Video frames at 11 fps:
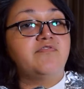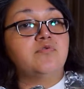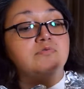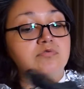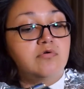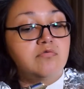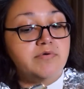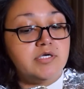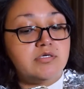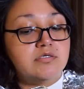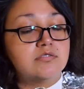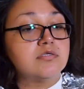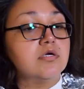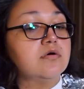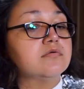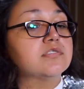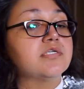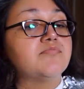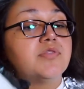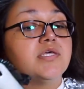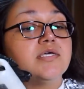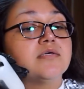folds over, so same
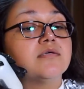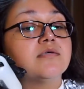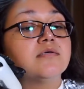thing.